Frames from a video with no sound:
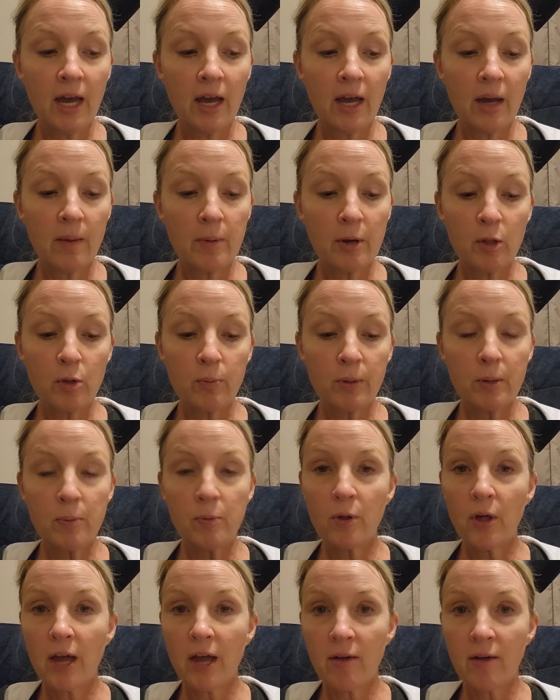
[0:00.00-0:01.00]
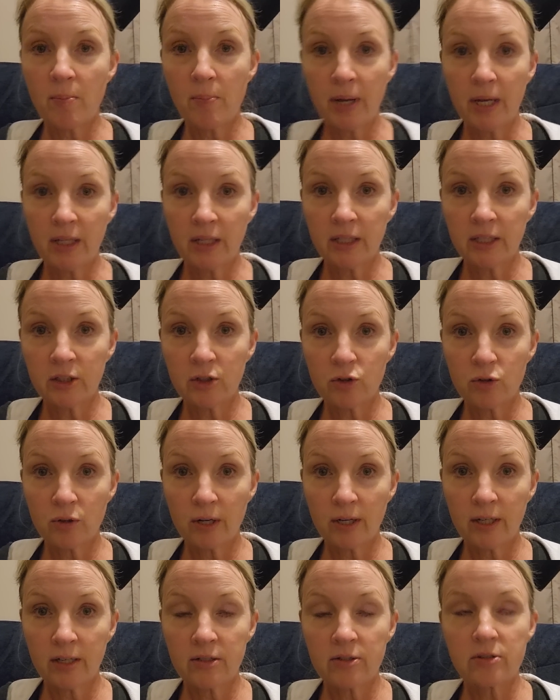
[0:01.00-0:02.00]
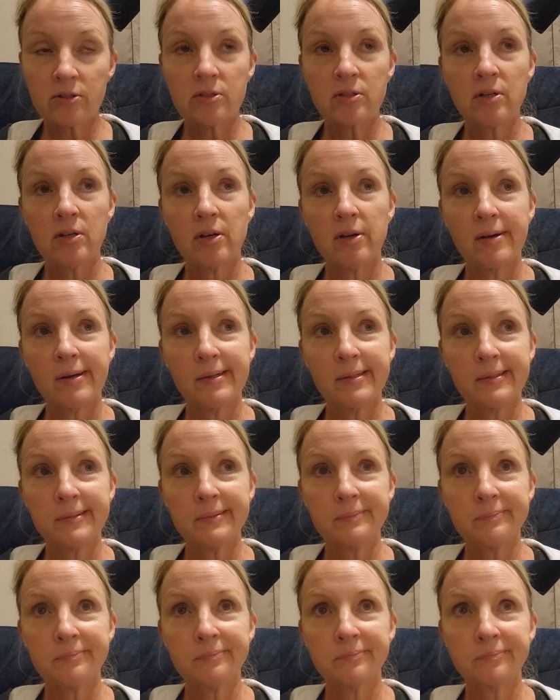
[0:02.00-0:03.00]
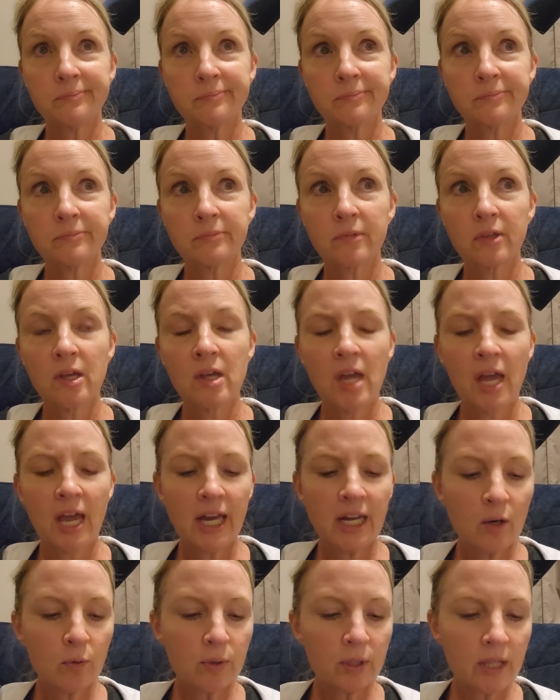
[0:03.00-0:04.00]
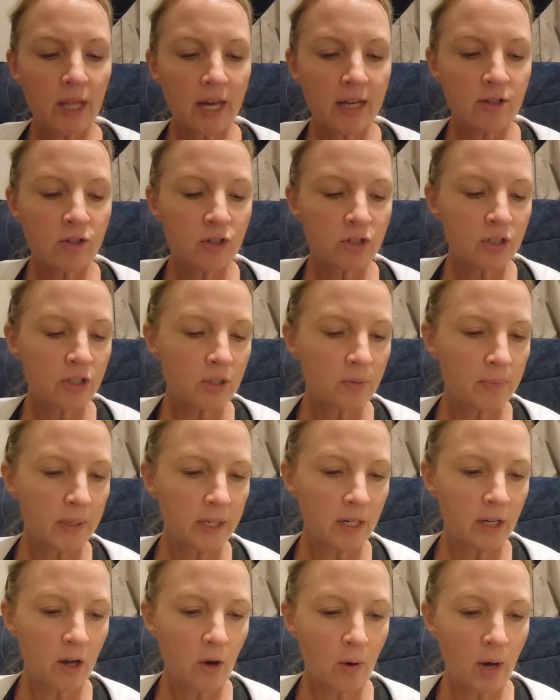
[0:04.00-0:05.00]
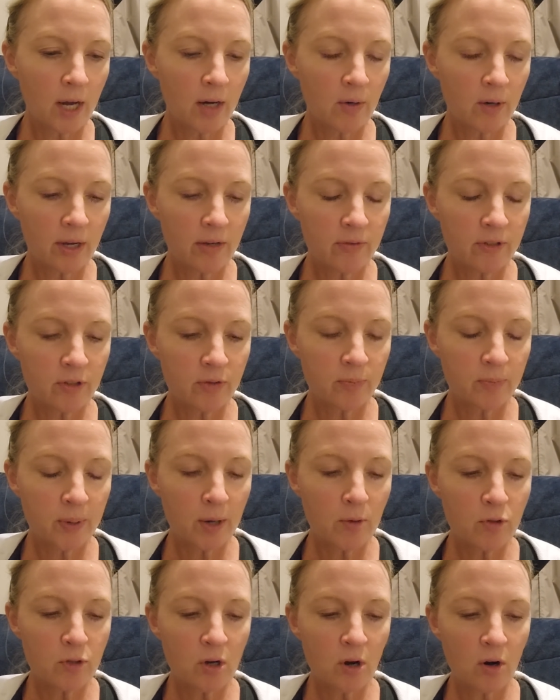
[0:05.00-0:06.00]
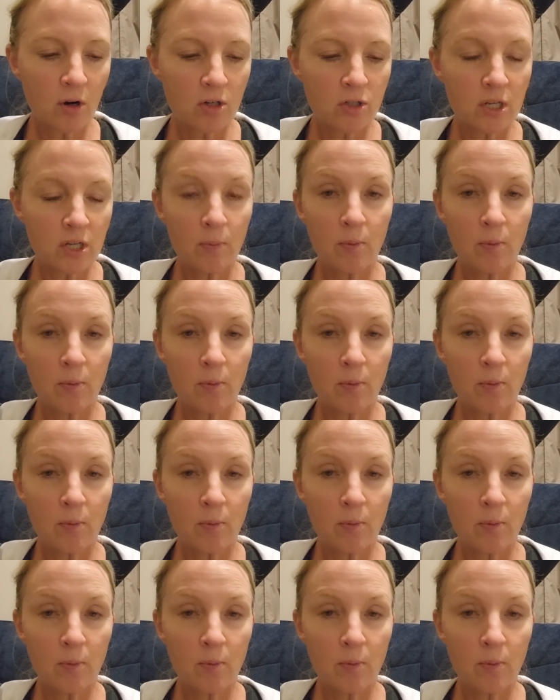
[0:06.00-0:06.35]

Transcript: Um, other people I have a mailing address. Um, and I realized just a minute ago I don't have enough postcards.